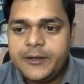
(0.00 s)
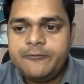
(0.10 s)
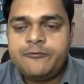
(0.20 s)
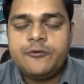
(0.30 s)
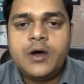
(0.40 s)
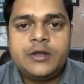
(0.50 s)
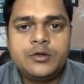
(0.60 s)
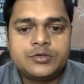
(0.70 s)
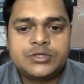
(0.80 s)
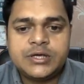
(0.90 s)
If you are
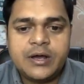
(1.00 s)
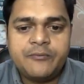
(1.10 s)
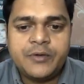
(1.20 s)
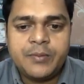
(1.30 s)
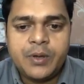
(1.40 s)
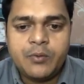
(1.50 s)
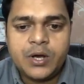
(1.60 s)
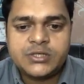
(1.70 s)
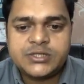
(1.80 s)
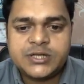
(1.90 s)
using a VMware
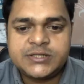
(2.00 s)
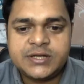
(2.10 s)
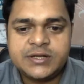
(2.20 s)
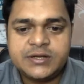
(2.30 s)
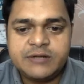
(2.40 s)
workstation,